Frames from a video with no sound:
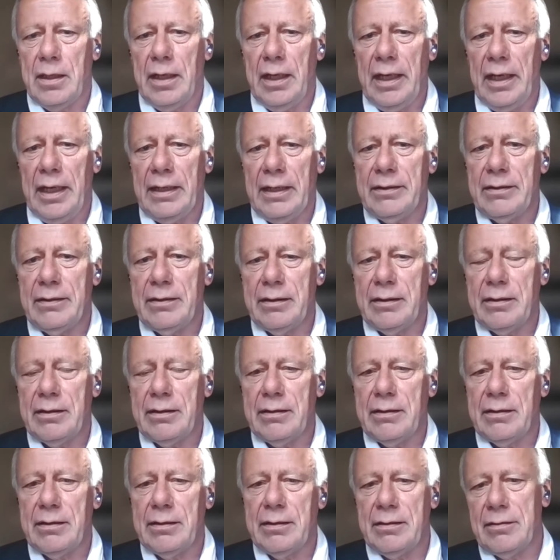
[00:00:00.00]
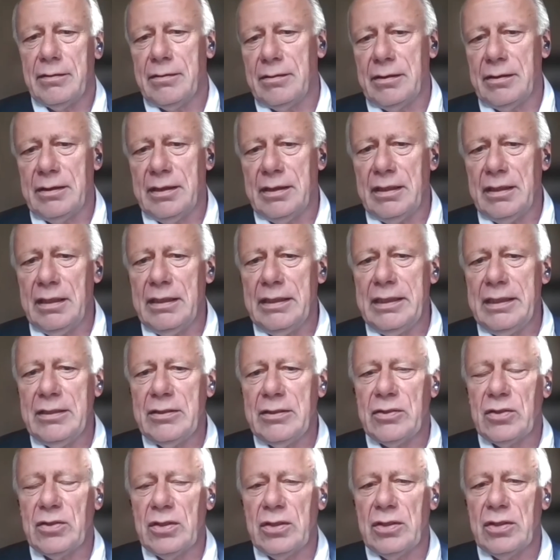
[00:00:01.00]
And that
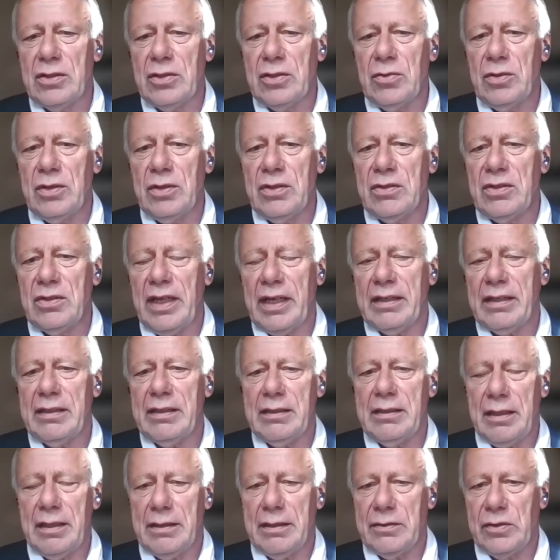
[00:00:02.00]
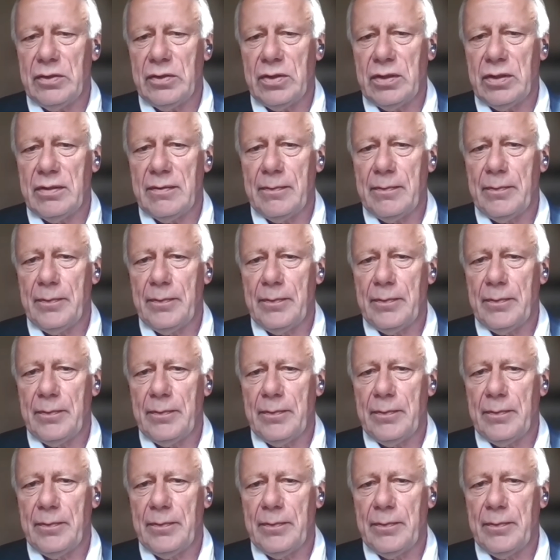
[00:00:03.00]
leads to the second answer.